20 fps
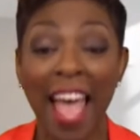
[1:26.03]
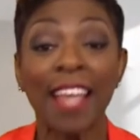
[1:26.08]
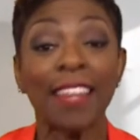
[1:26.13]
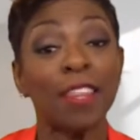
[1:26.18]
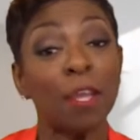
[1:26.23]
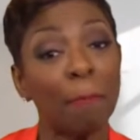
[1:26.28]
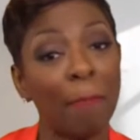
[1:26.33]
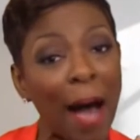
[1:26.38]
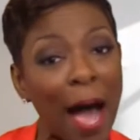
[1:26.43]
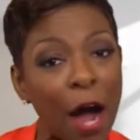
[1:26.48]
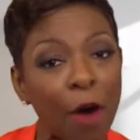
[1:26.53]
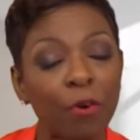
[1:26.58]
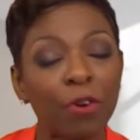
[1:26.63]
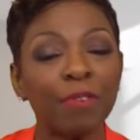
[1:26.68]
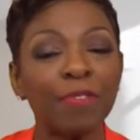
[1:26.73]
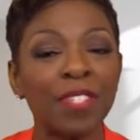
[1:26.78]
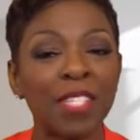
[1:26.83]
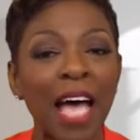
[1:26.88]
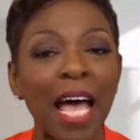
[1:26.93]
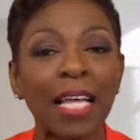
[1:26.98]
The power of
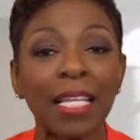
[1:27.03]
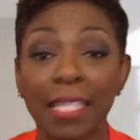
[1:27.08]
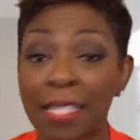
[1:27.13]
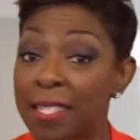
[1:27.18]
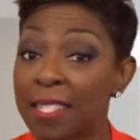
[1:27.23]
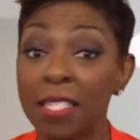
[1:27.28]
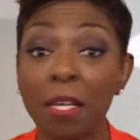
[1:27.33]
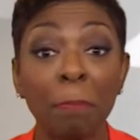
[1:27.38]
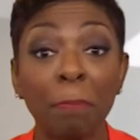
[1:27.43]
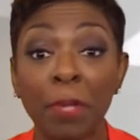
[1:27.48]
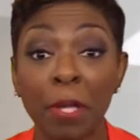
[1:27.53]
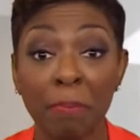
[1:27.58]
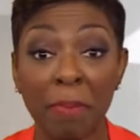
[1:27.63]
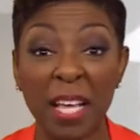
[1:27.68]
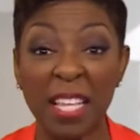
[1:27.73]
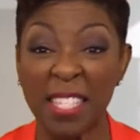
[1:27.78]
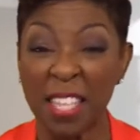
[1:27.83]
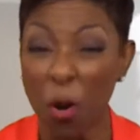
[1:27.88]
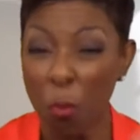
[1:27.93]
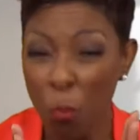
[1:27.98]
silence simply
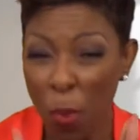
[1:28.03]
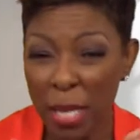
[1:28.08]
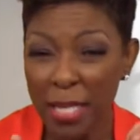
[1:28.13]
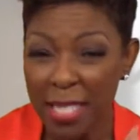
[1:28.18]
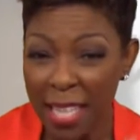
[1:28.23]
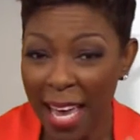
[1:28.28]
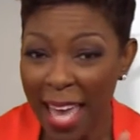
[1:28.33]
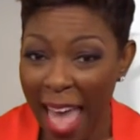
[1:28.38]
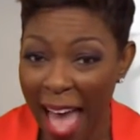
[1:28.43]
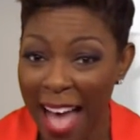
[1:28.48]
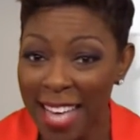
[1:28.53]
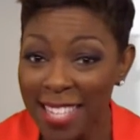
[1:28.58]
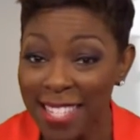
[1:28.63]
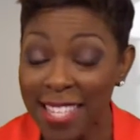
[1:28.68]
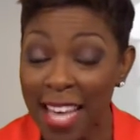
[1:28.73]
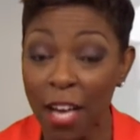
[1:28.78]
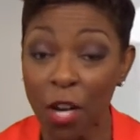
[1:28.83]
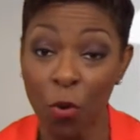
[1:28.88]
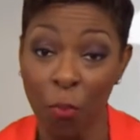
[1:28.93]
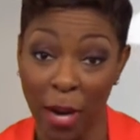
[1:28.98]
means that once I ask
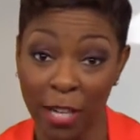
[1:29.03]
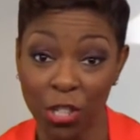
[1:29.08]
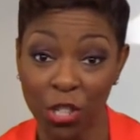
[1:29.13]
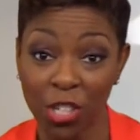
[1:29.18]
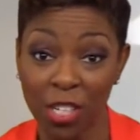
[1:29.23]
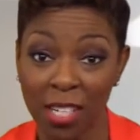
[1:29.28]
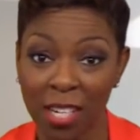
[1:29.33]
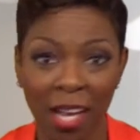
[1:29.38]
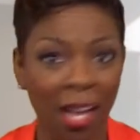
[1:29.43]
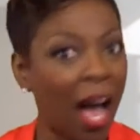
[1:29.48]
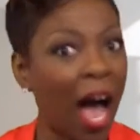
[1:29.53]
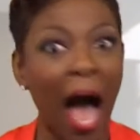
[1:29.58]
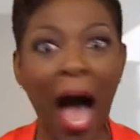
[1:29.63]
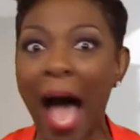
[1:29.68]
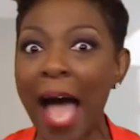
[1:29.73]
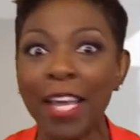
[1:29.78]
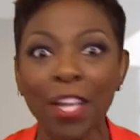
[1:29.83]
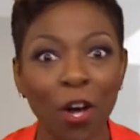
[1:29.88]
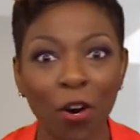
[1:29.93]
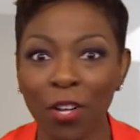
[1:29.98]
that question,
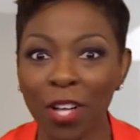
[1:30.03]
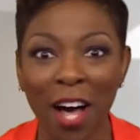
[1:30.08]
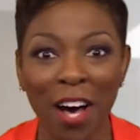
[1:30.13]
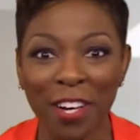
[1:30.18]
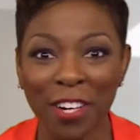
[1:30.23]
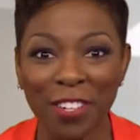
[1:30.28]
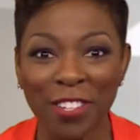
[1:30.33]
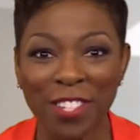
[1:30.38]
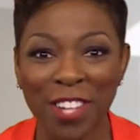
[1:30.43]
I no longer